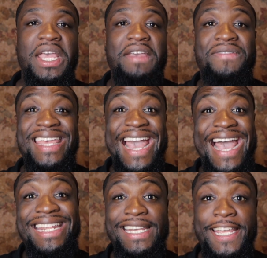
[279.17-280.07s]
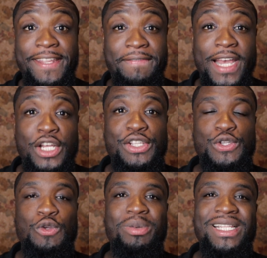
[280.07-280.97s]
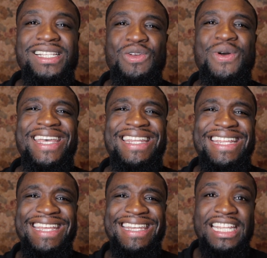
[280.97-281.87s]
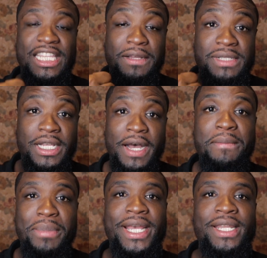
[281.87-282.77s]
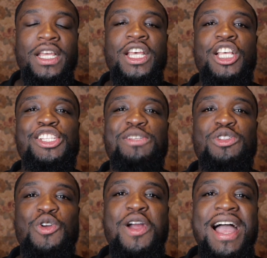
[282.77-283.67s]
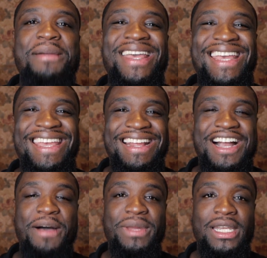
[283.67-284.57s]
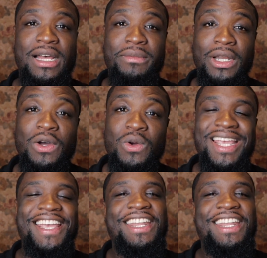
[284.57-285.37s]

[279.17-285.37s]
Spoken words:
If it added any value to you, please go ahead and hit that thumbs up button, subscribe, and comment down below.